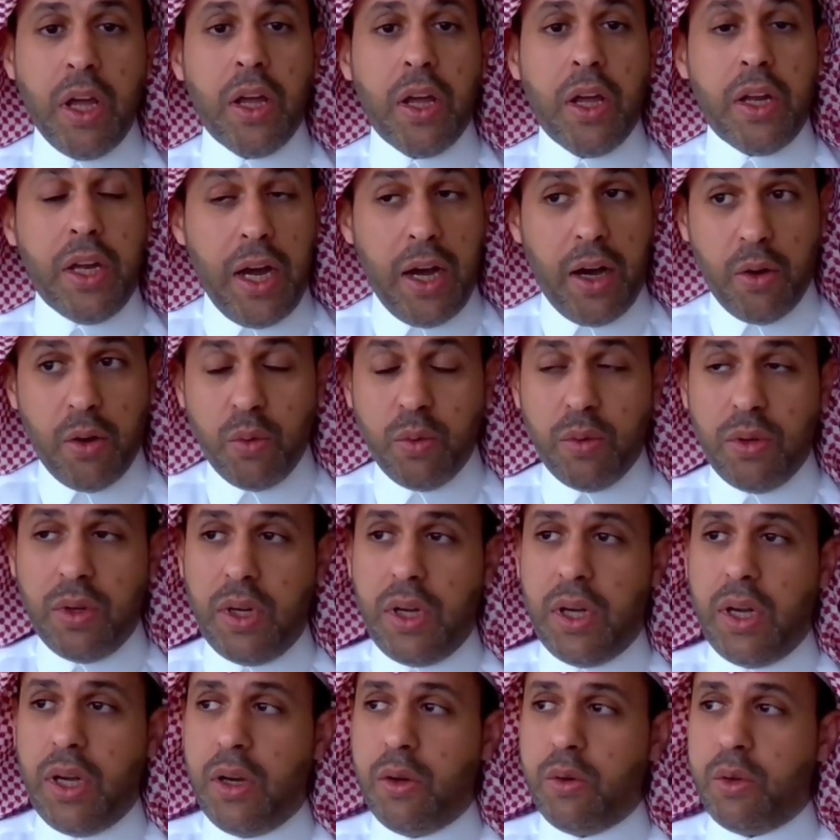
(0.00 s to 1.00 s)

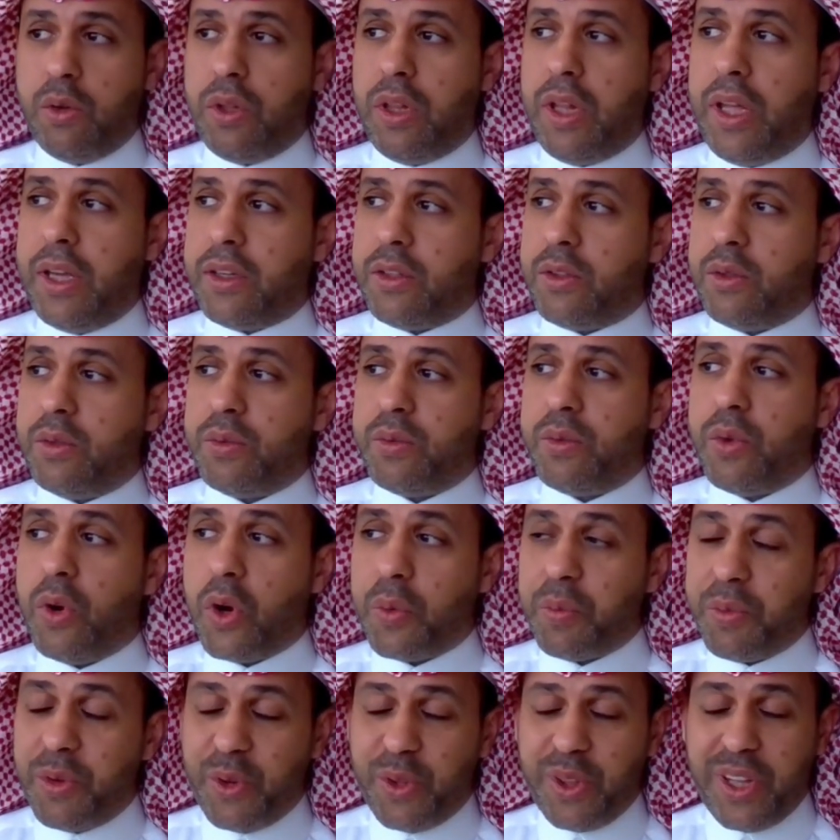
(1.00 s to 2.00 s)
Now, I would like to
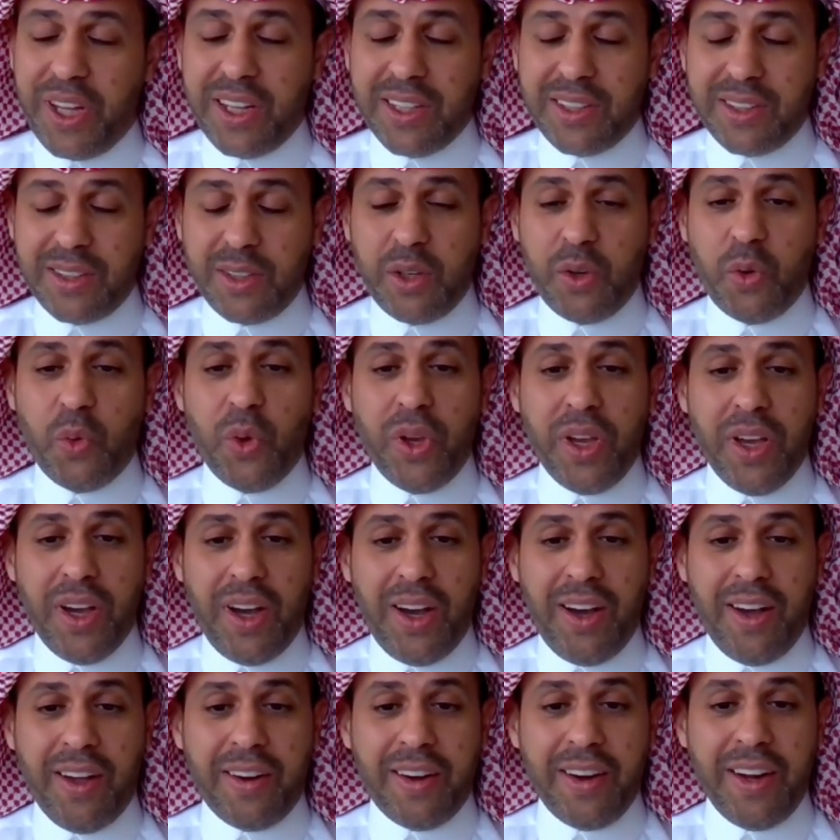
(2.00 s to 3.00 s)
inform you that we
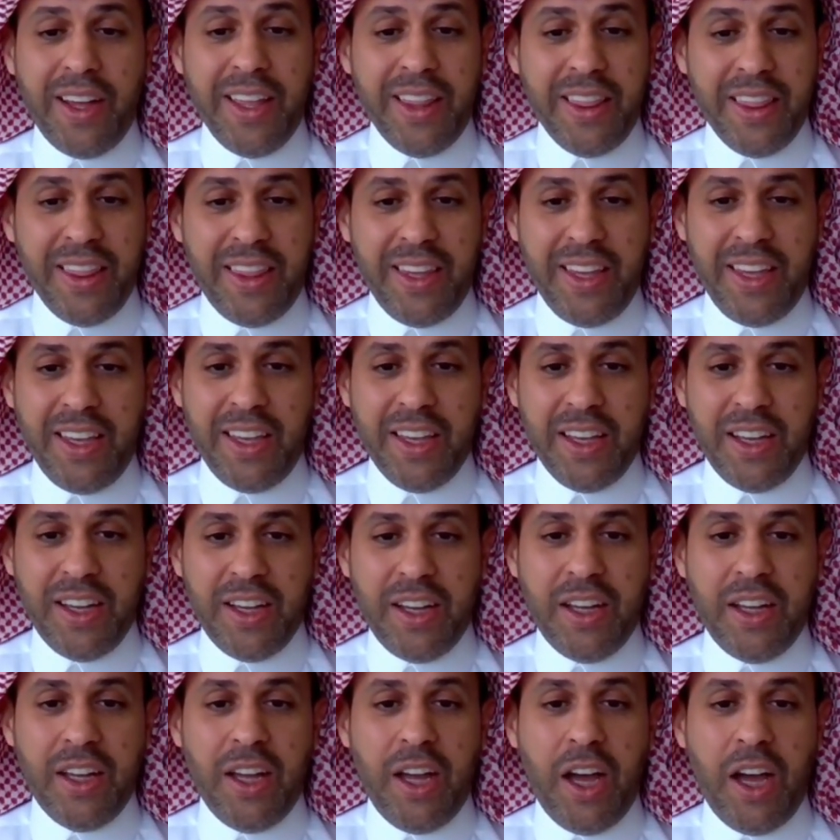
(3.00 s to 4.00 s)
are in the
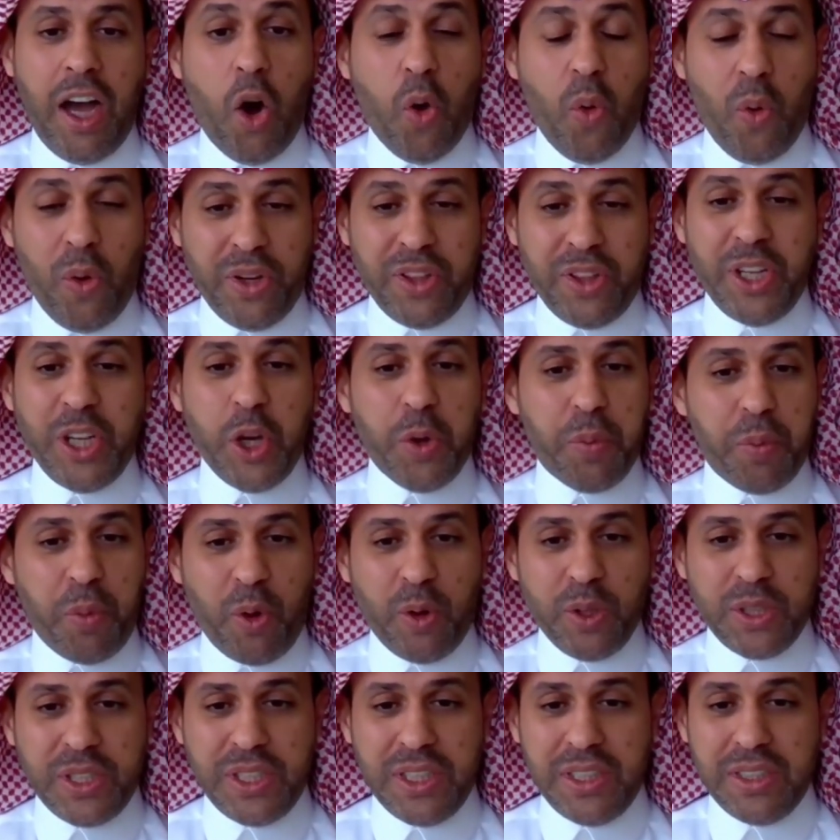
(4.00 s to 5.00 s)
awarding
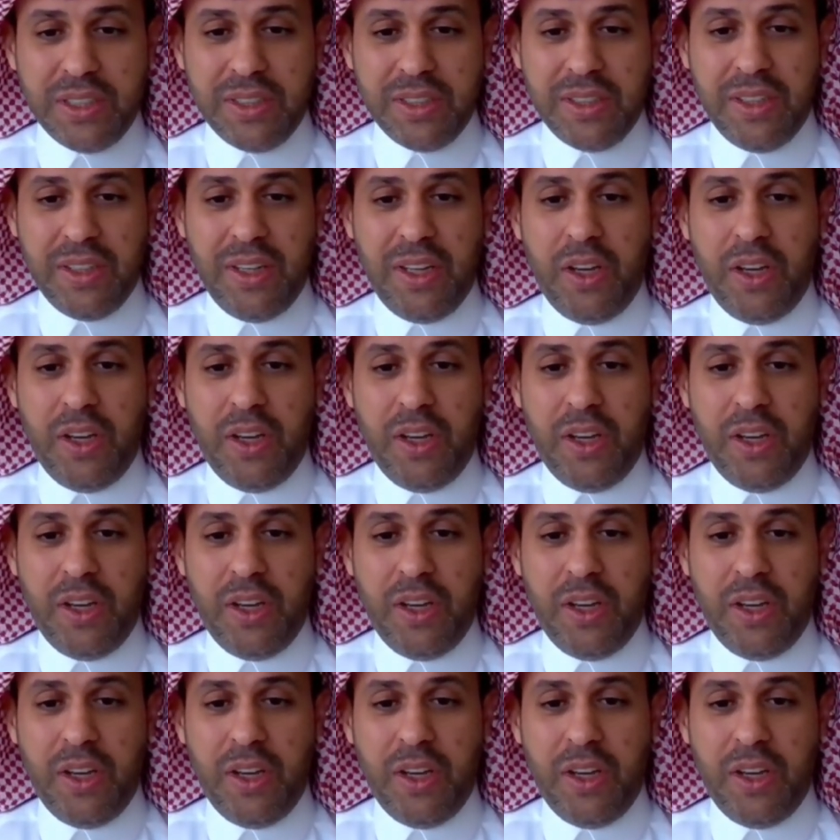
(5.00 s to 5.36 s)
process.